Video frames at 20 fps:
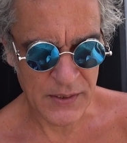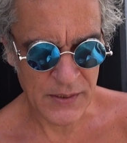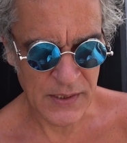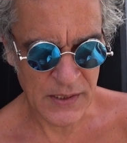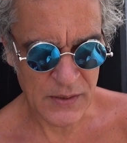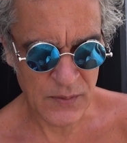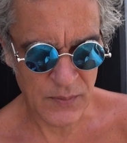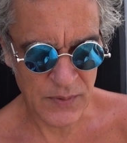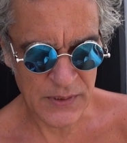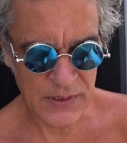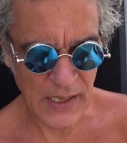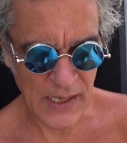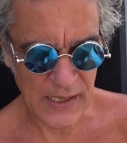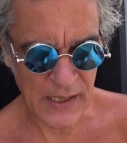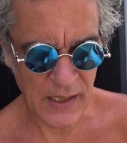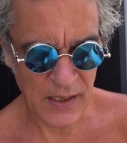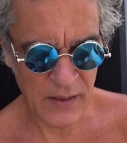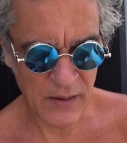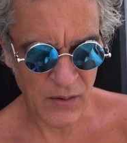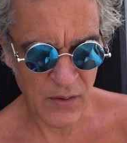This was a
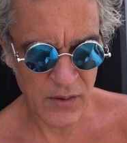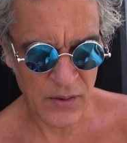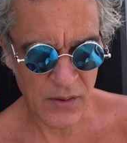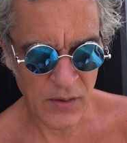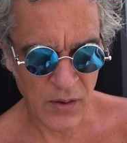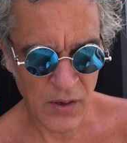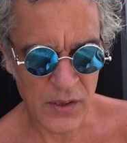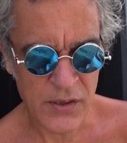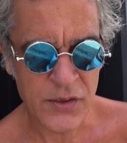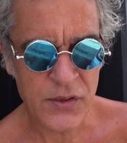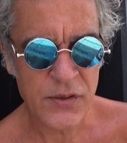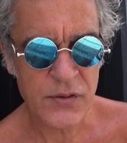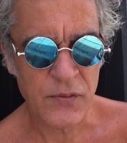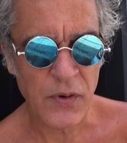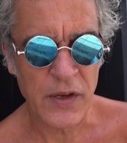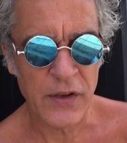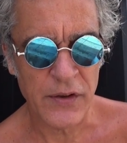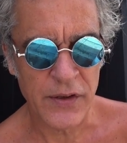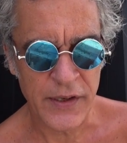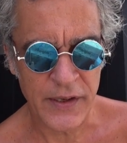
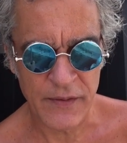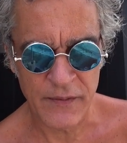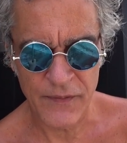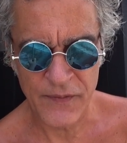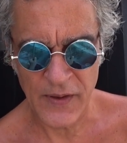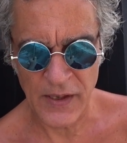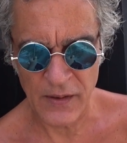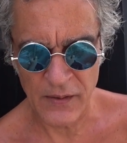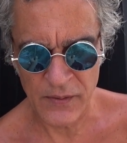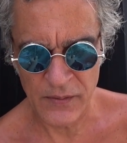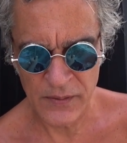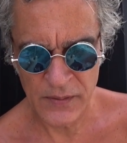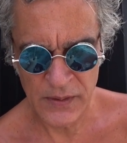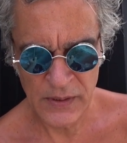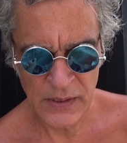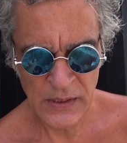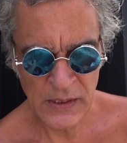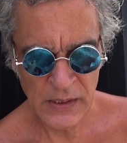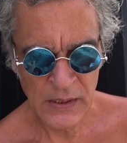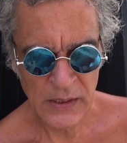Australian fellow
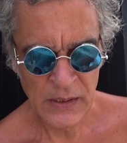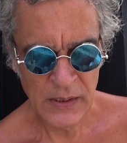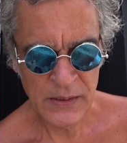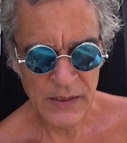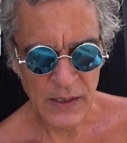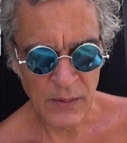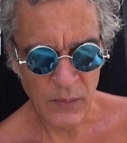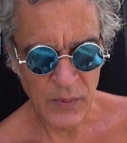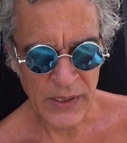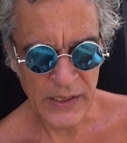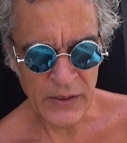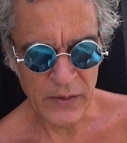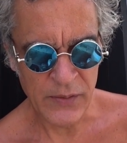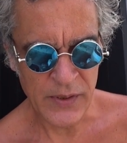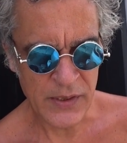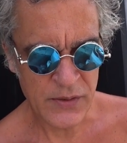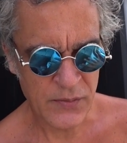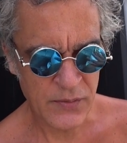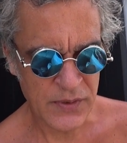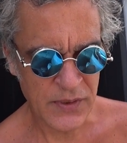that we knew.
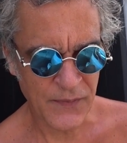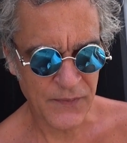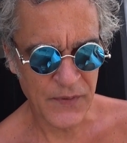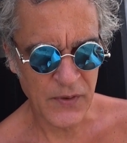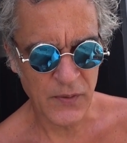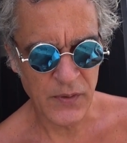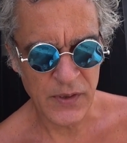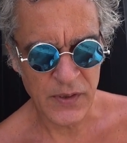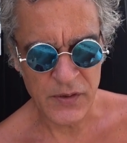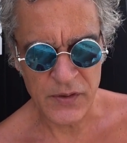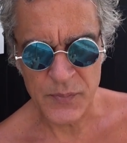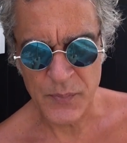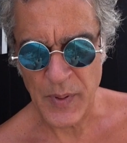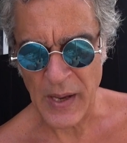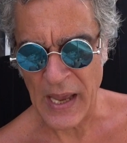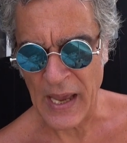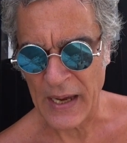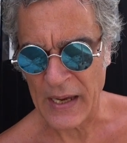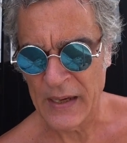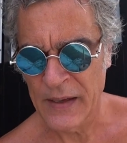This was a few years
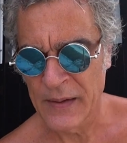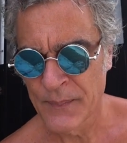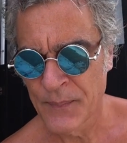back,